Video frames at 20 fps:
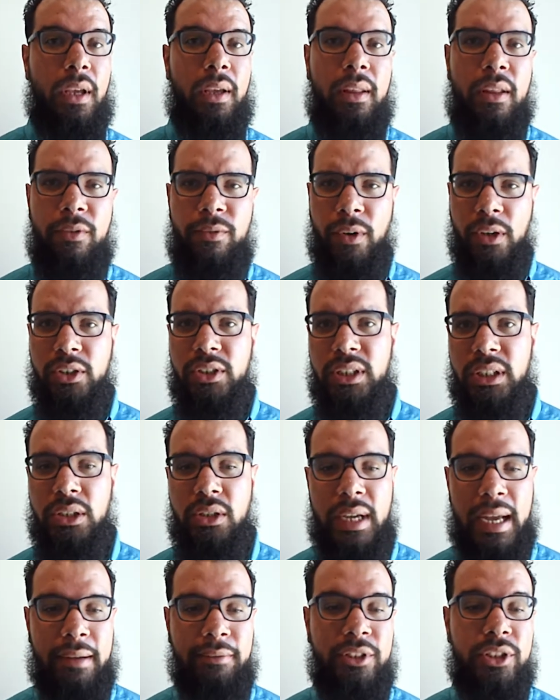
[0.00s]
The first thing
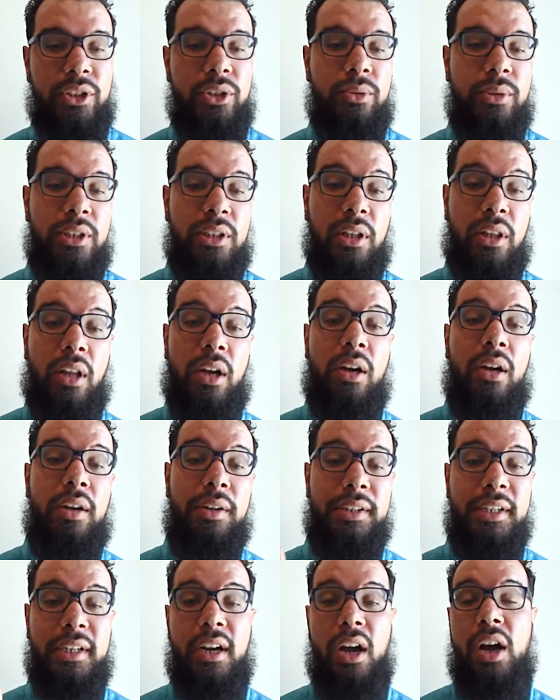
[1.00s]
you have to do is
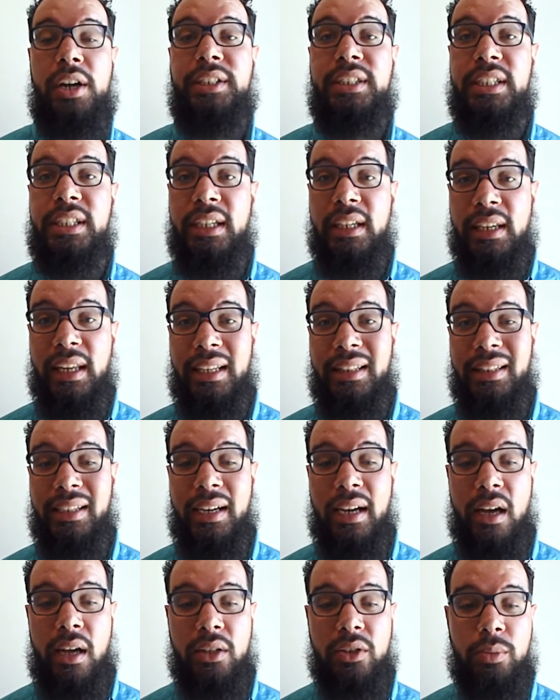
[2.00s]
learn and articulate the
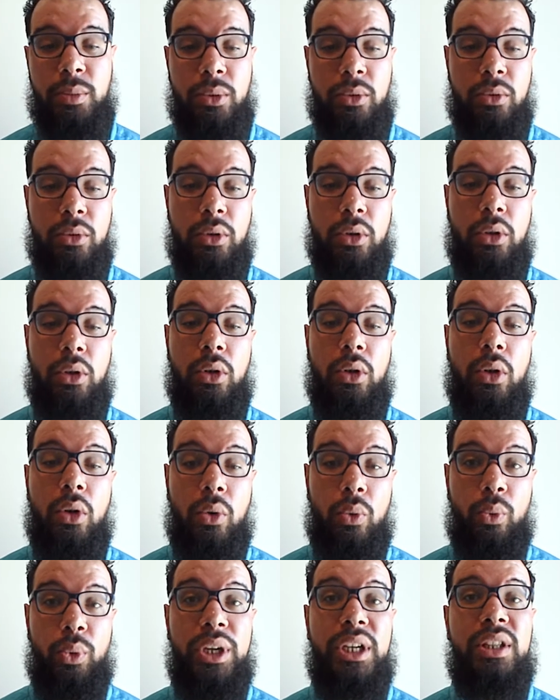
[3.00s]
gospel.
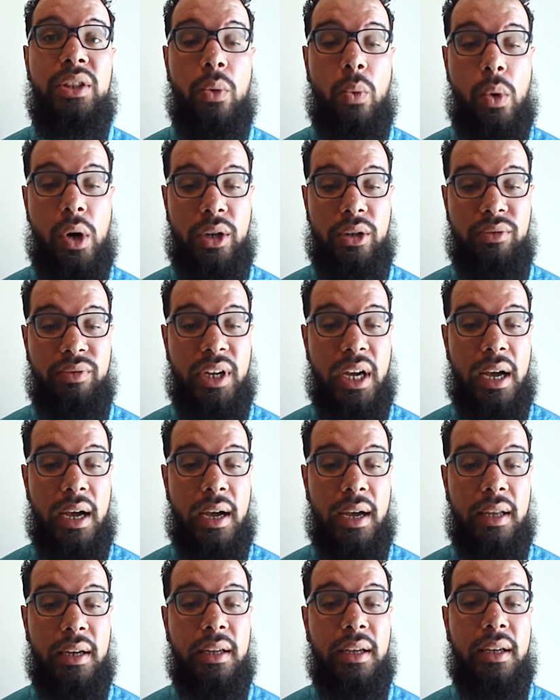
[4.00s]
Read the Word of
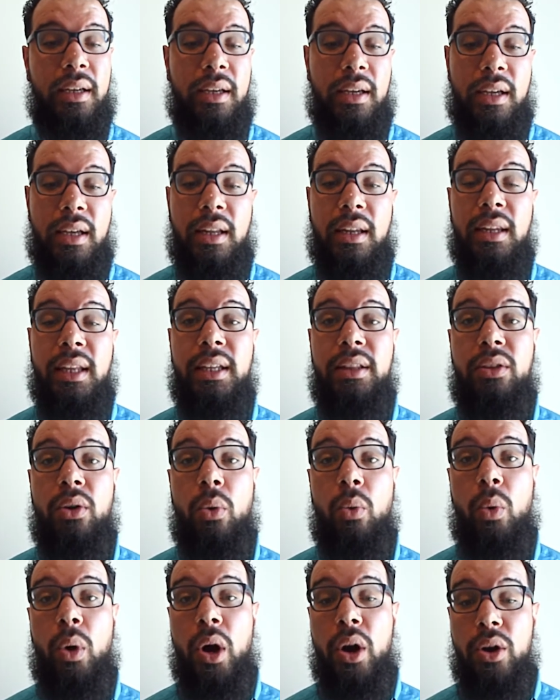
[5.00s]
God. Let the
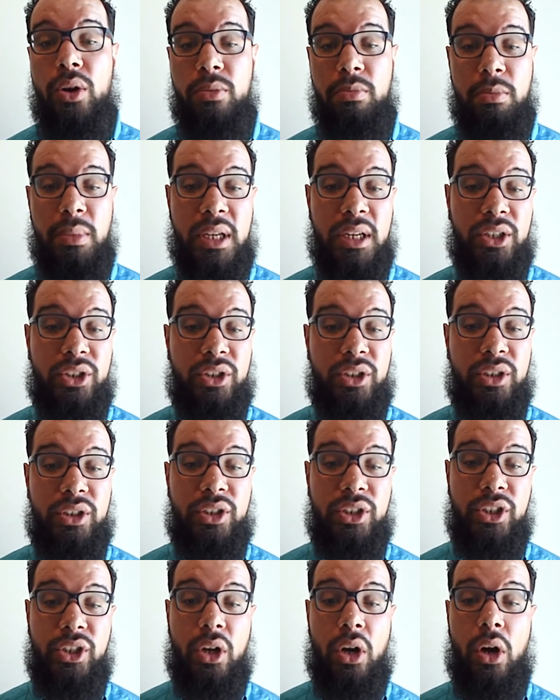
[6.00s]
word minister
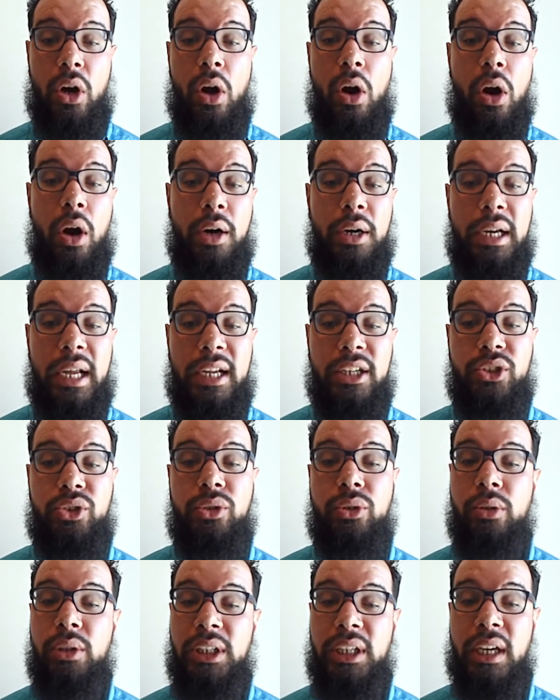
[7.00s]
to your heart and
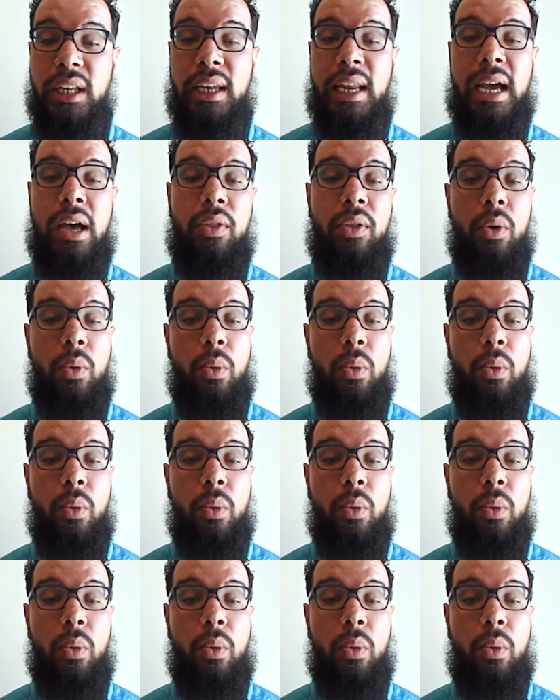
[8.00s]
truly allow the